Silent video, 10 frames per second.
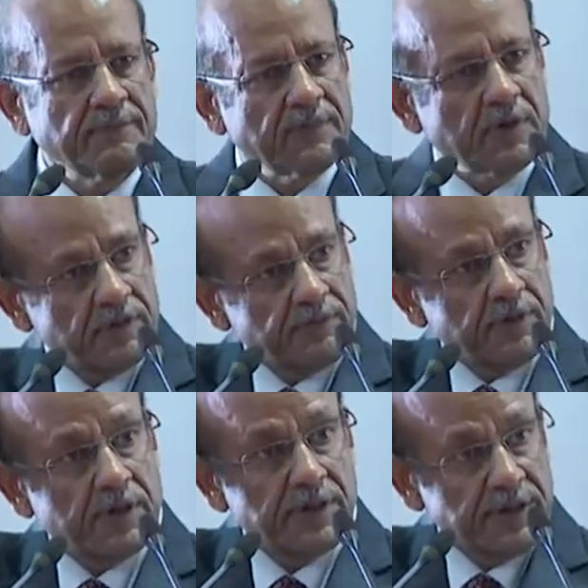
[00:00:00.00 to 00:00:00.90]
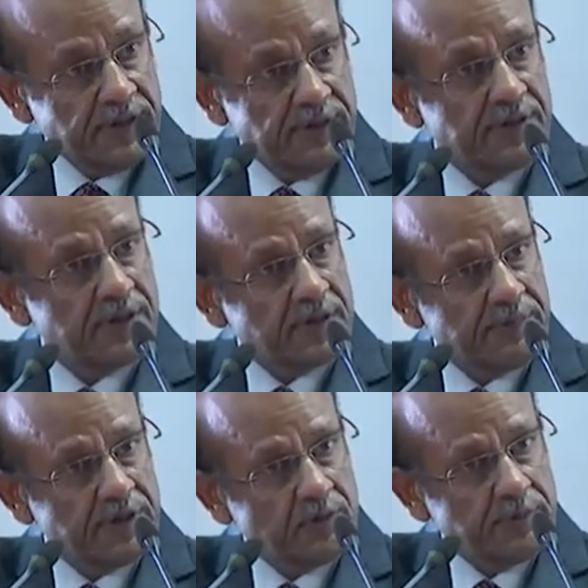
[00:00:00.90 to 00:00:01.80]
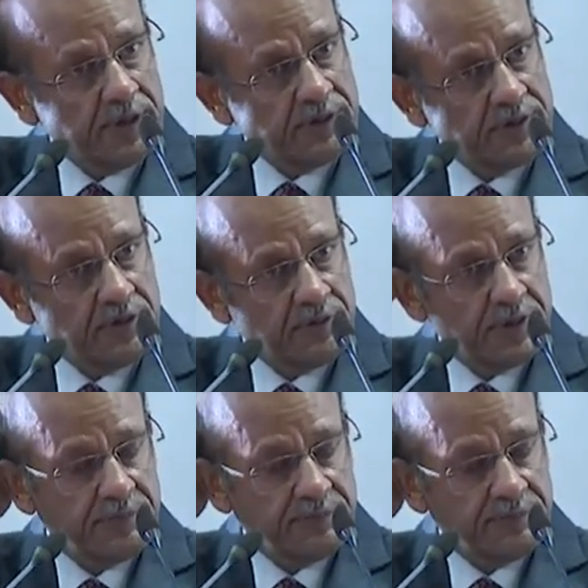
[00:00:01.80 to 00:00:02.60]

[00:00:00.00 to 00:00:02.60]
Lot of foreign degrees are coming to be executed.